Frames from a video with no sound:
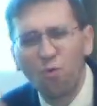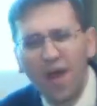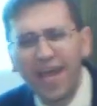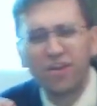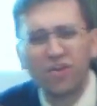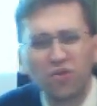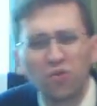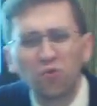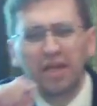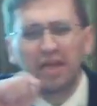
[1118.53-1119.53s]
when
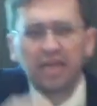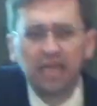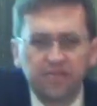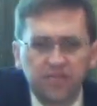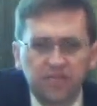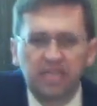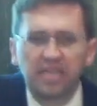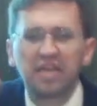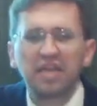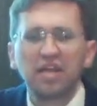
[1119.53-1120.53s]
you
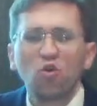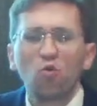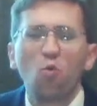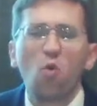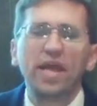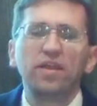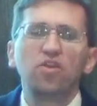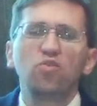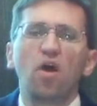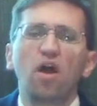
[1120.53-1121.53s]
listen when
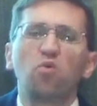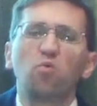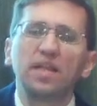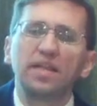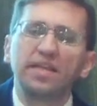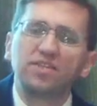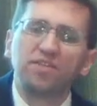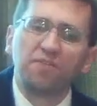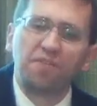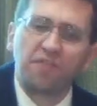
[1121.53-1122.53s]
you are willing
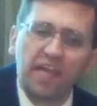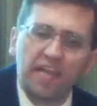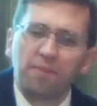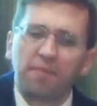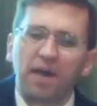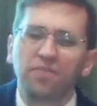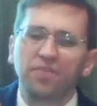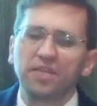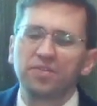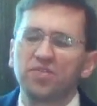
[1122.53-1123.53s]
to think about
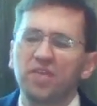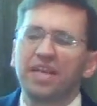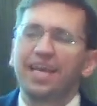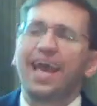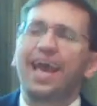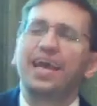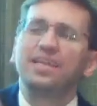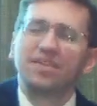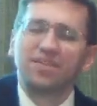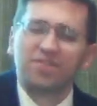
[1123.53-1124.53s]
this
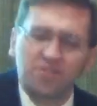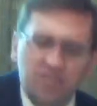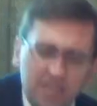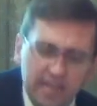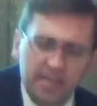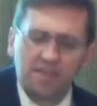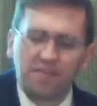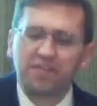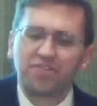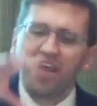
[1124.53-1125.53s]
and study this,